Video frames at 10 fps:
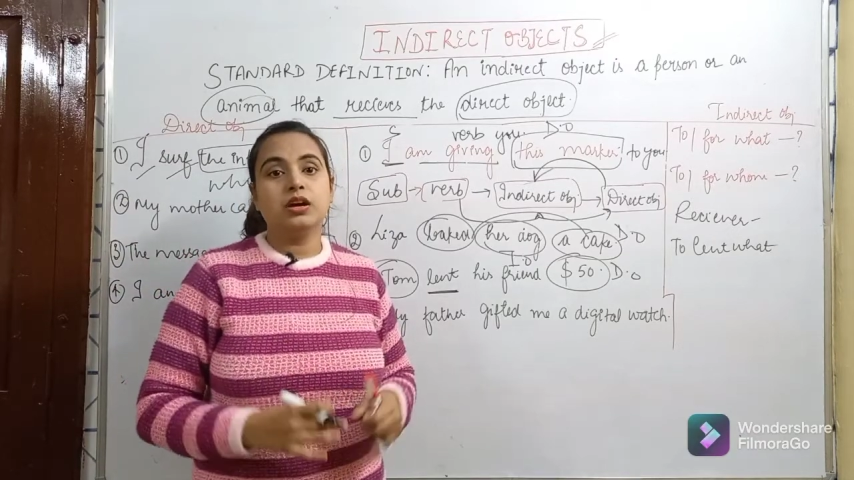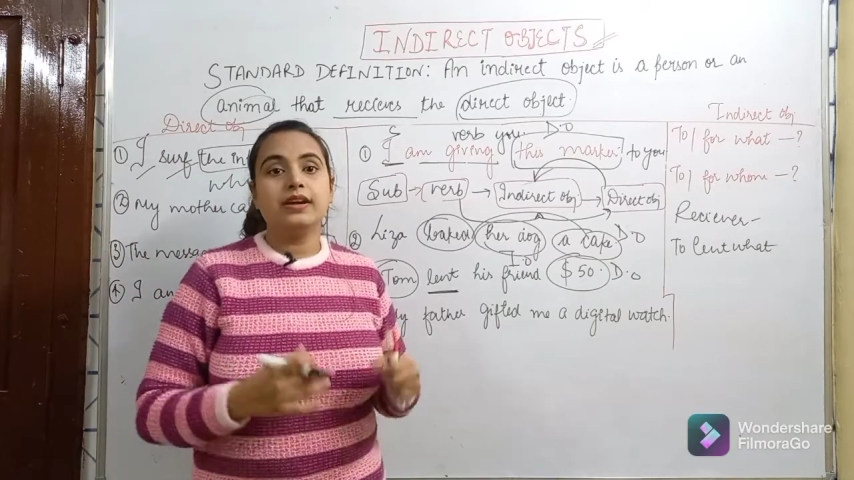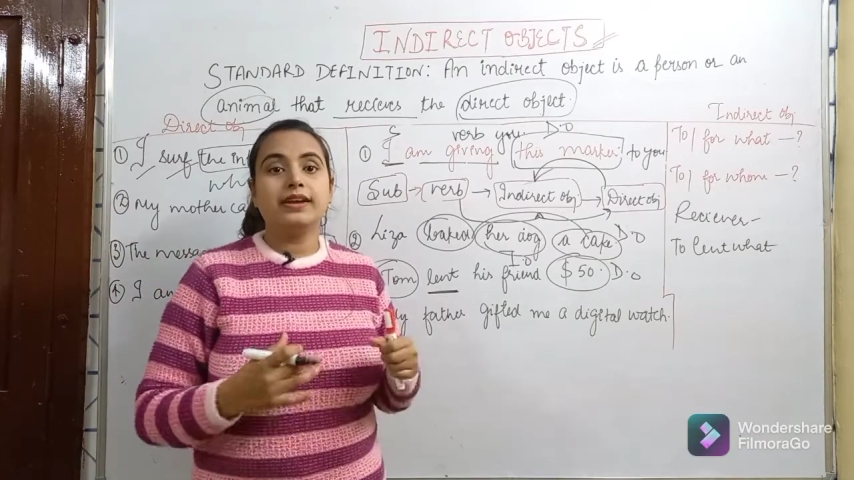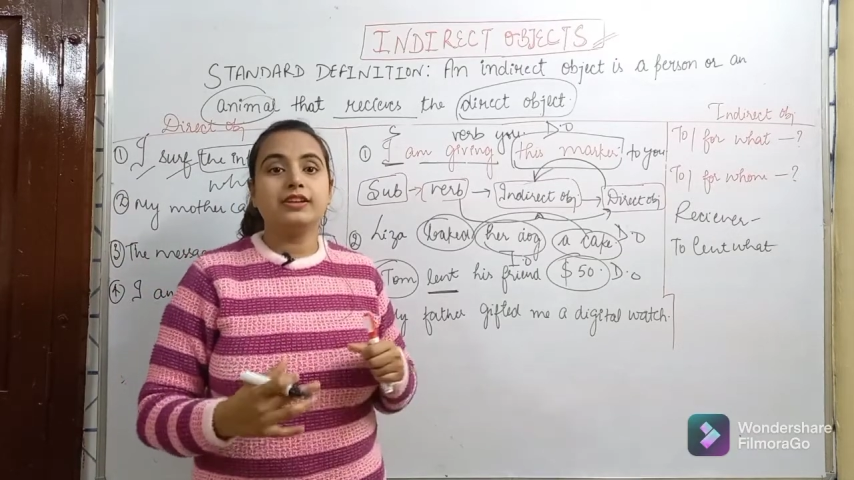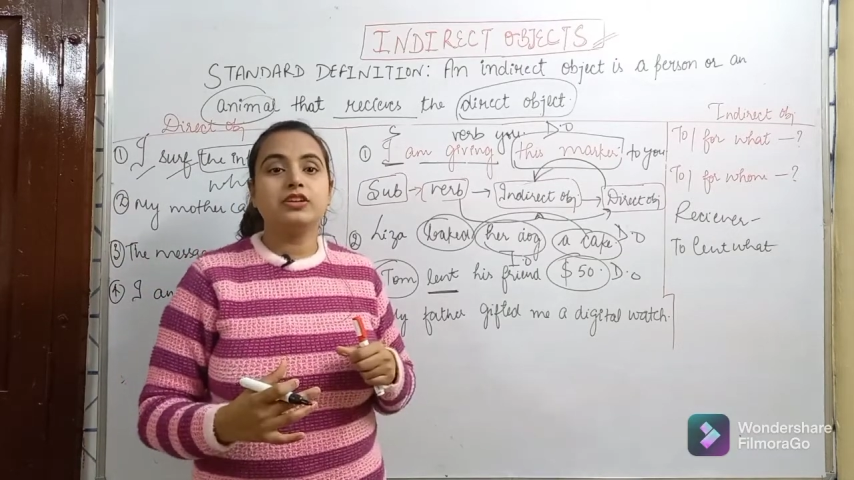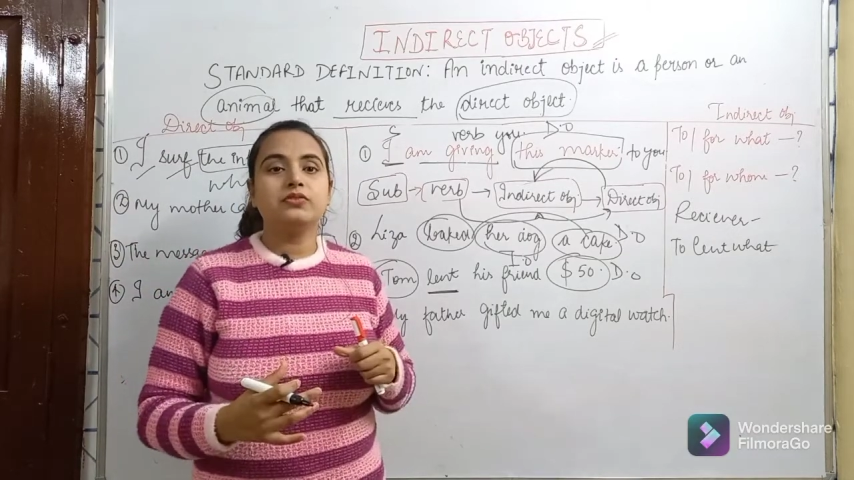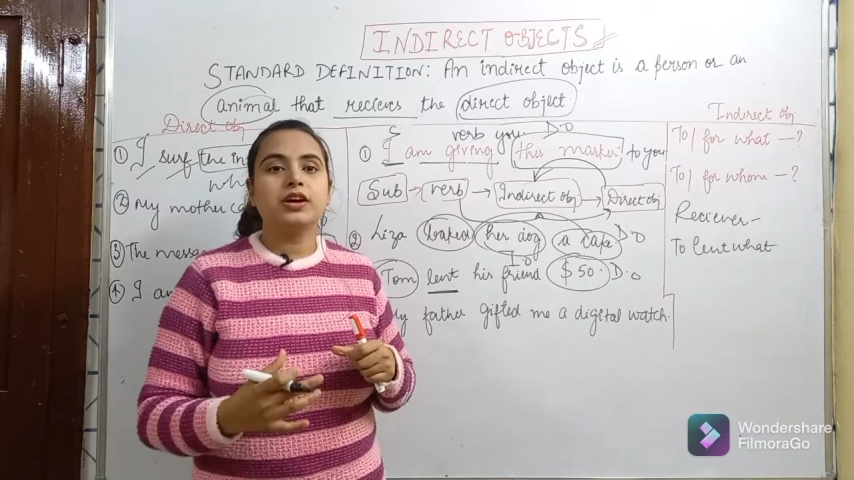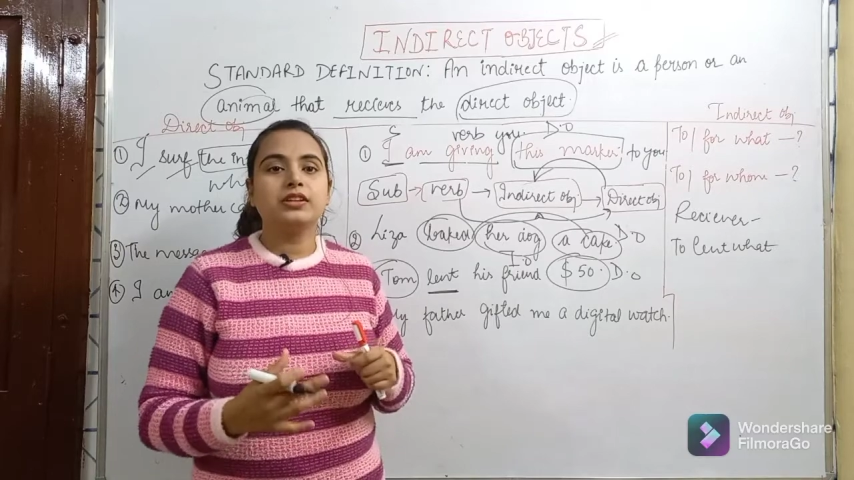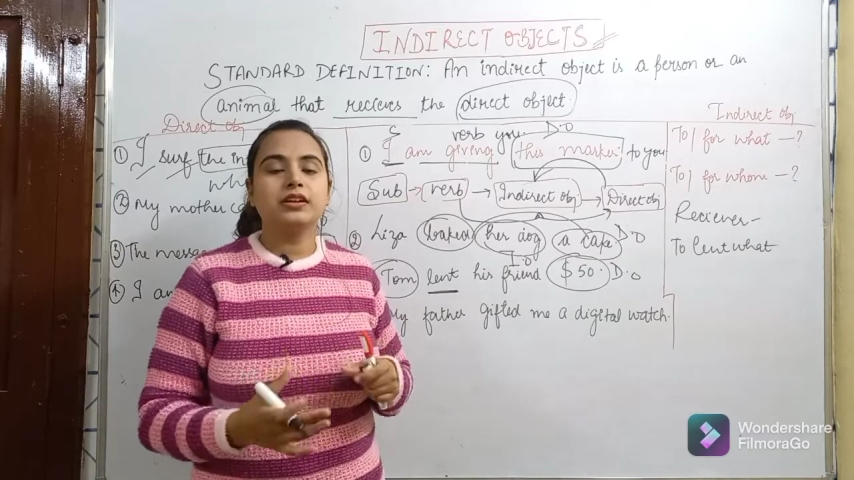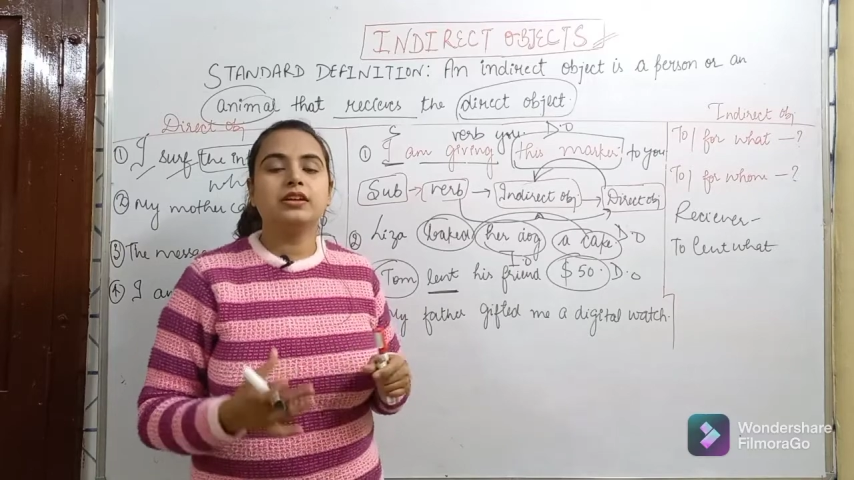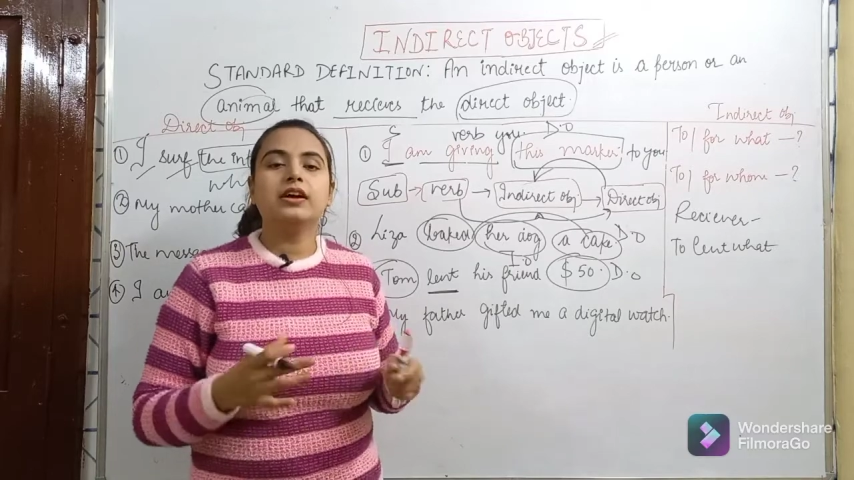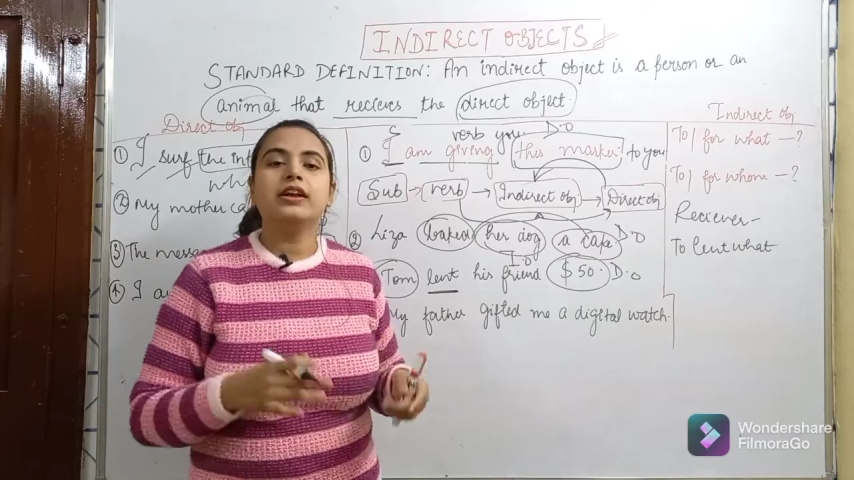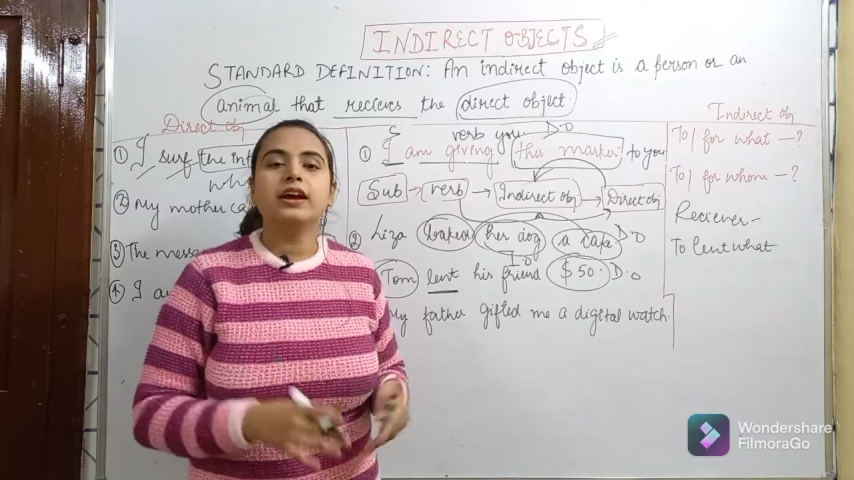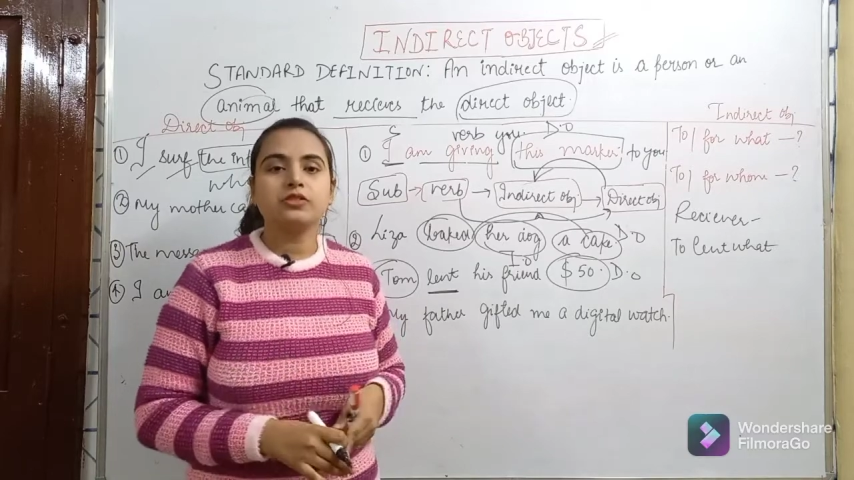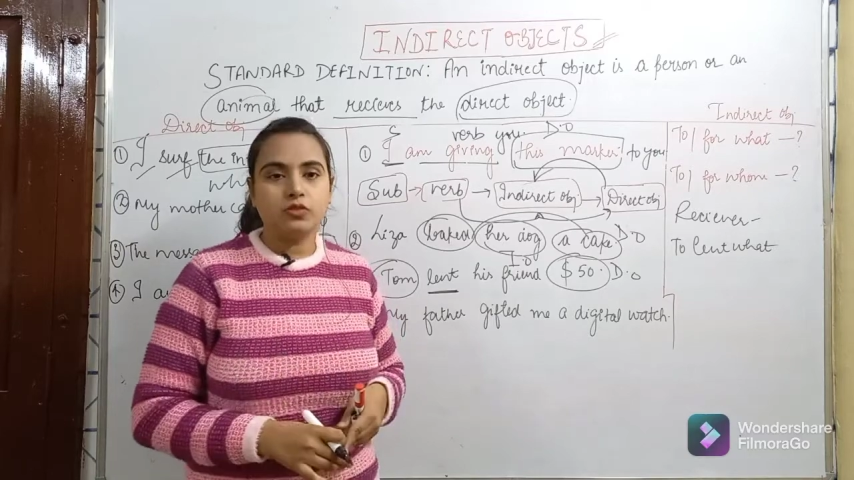identify the
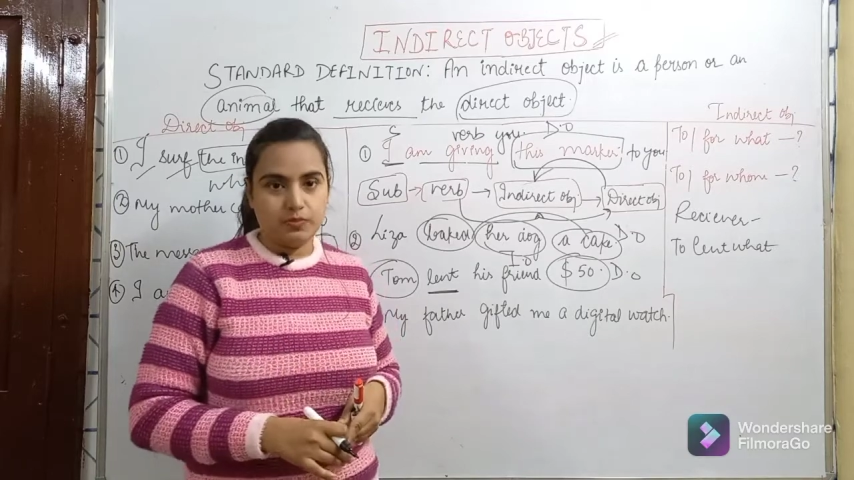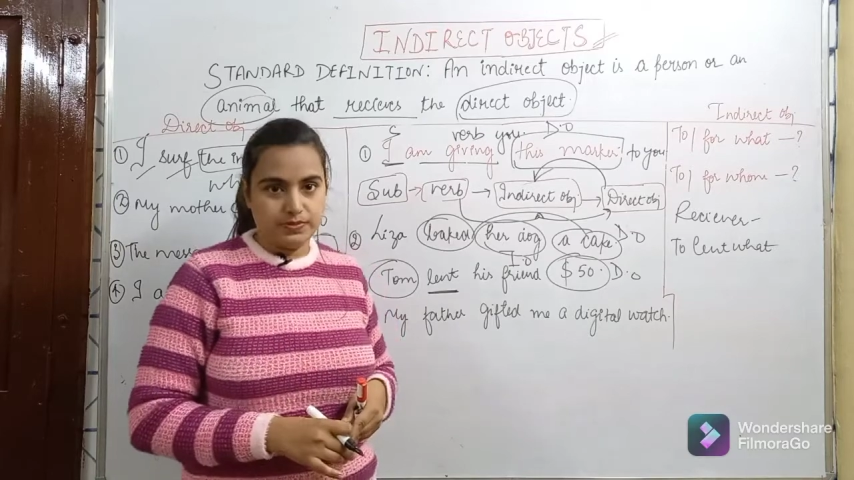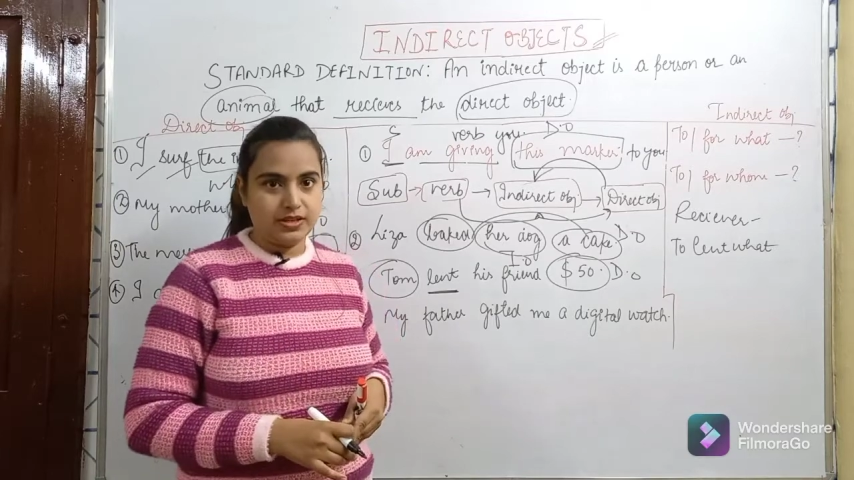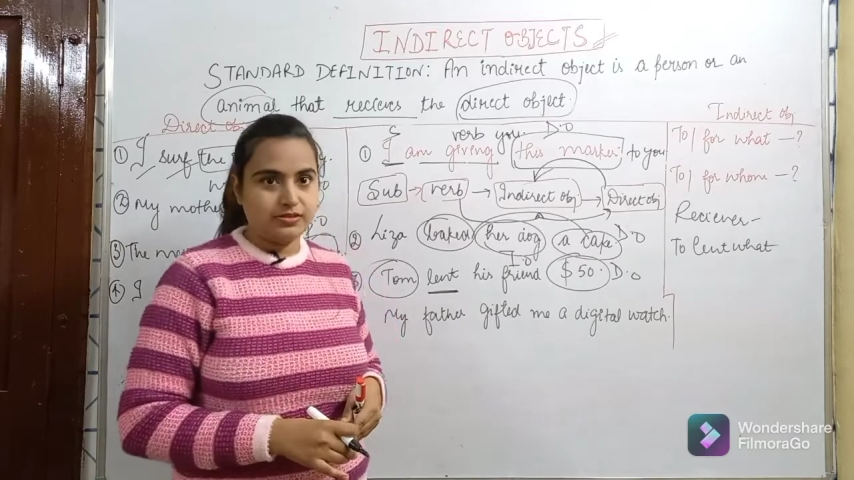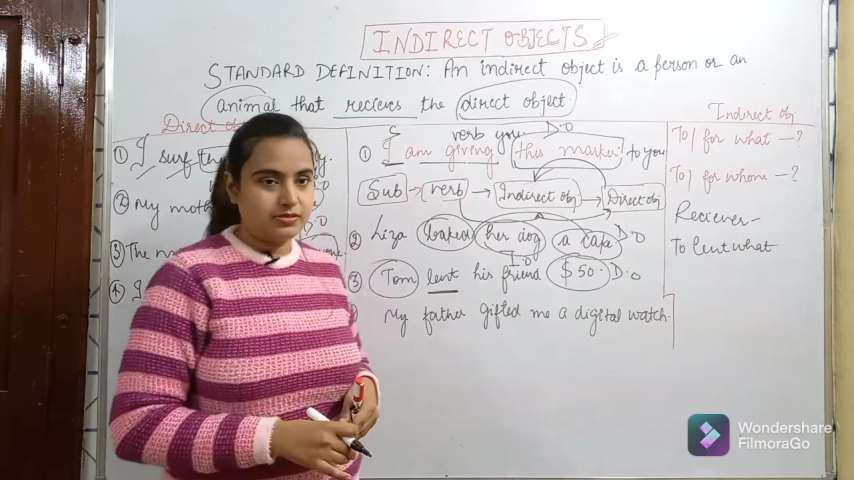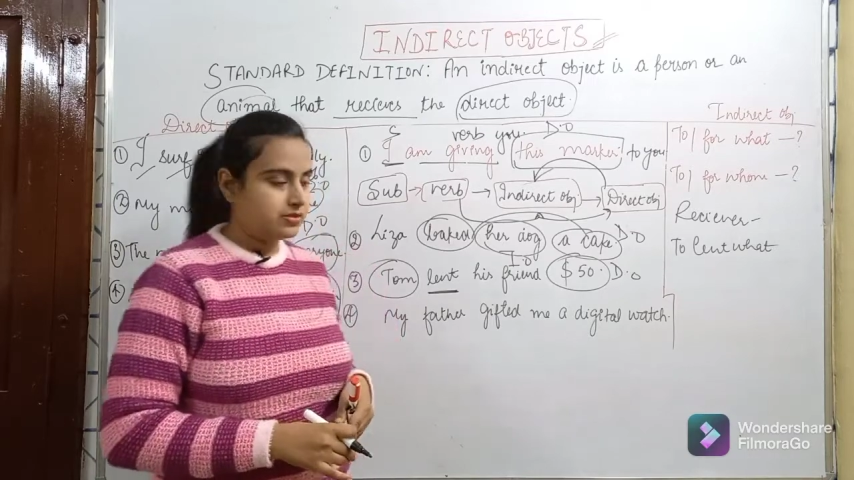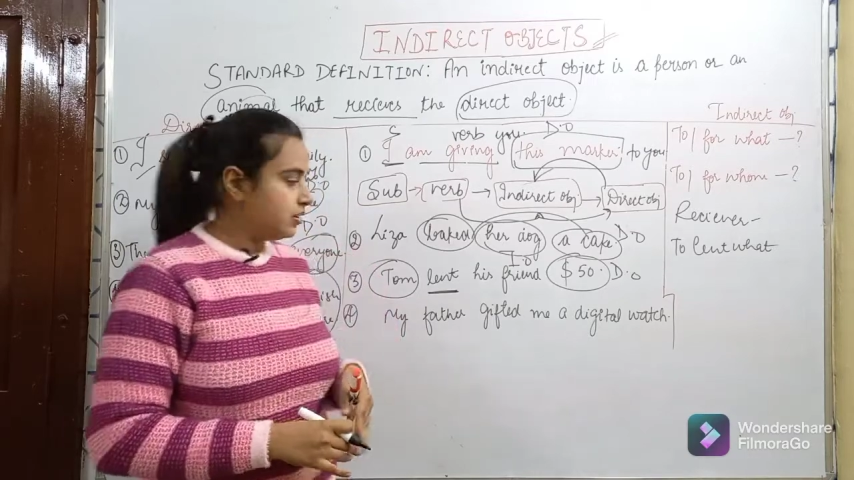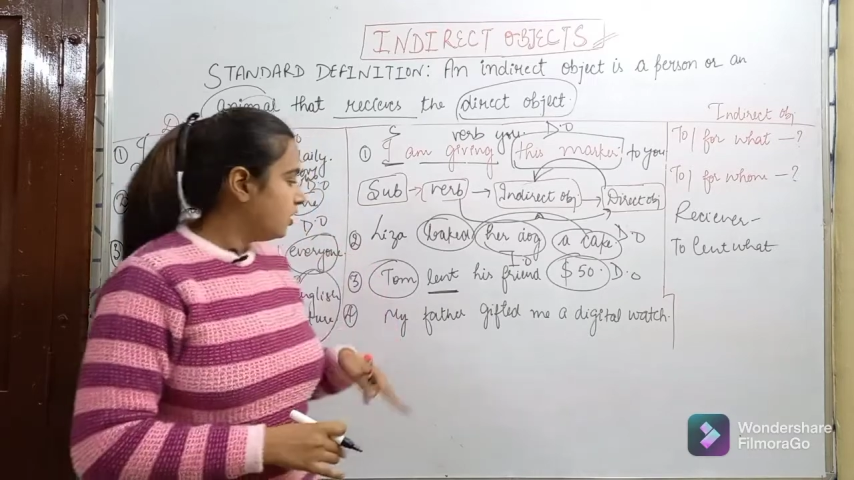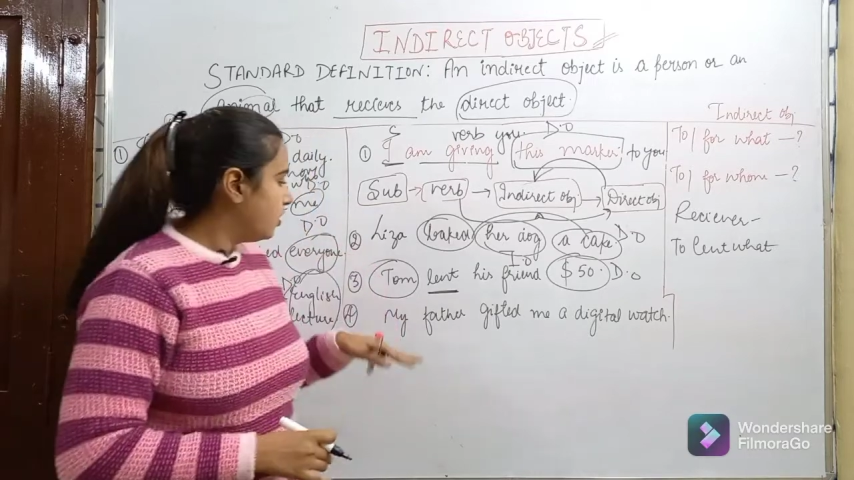direct objects.